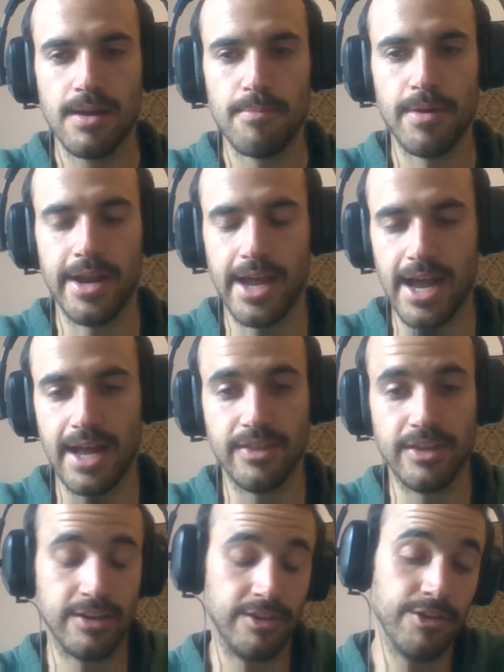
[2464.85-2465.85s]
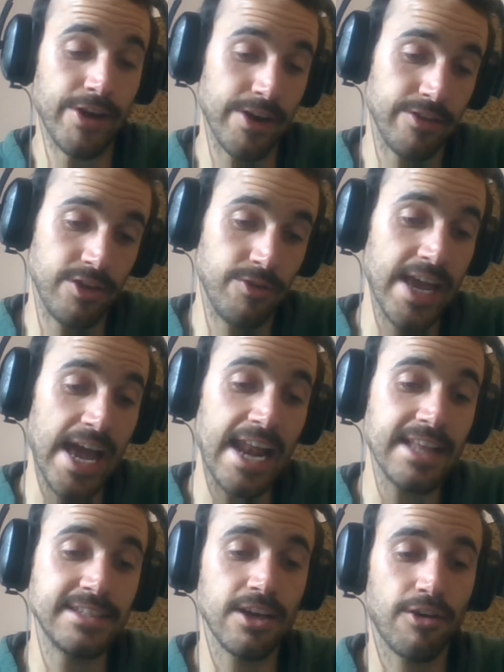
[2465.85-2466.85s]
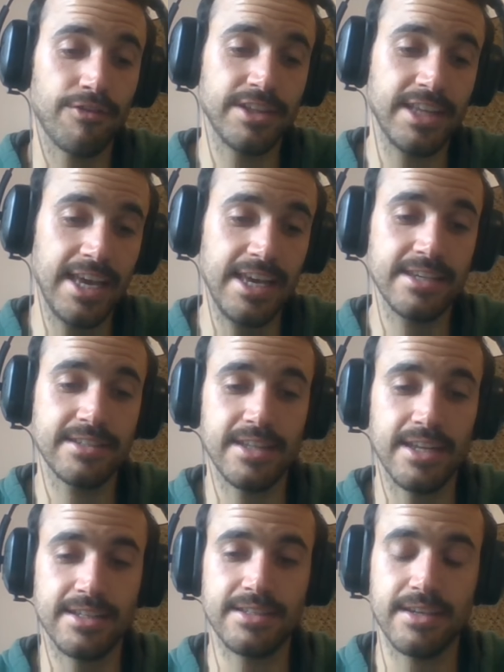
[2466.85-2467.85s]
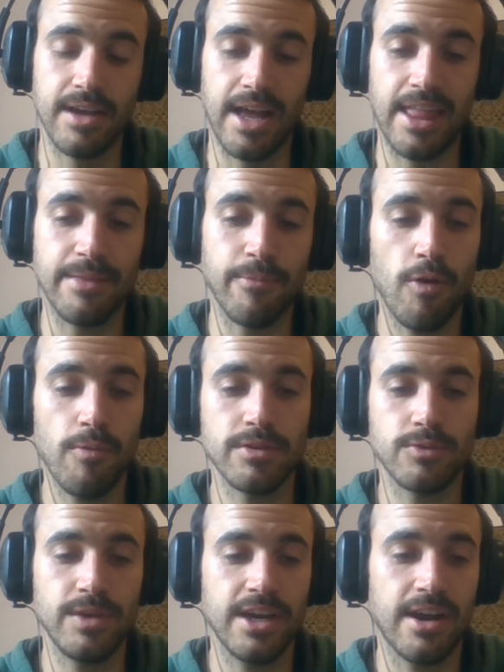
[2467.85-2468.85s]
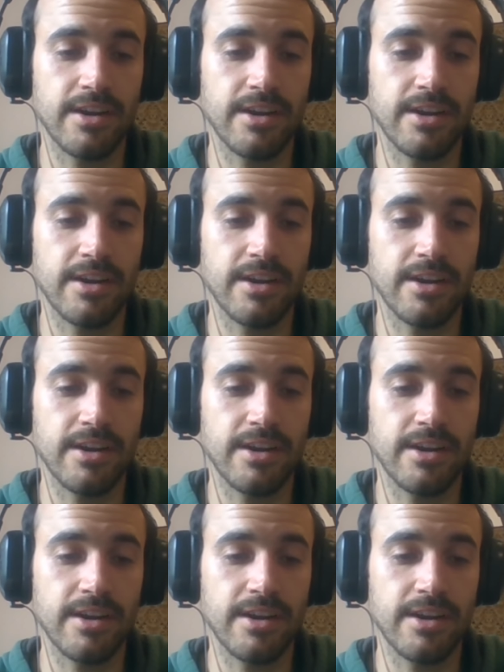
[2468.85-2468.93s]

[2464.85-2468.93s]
But the reality of it is that at the moment we